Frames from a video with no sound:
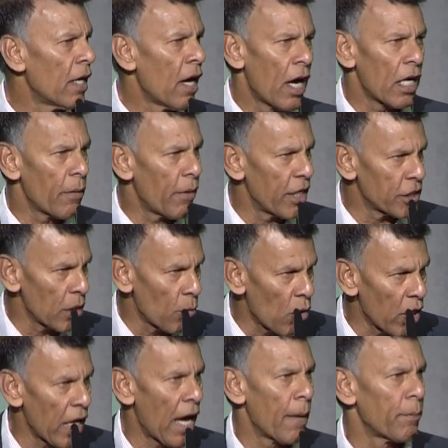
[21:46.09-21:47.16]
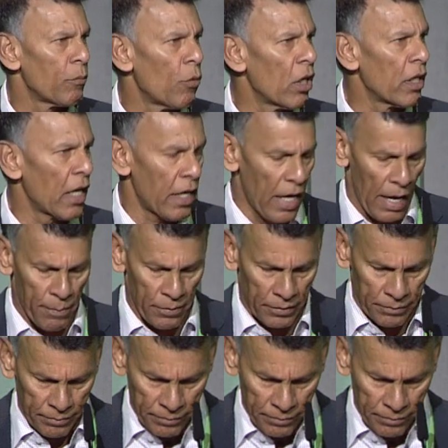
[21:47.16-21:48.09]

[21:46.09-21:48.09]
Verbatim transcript: Otherwise, it will not, will not happen.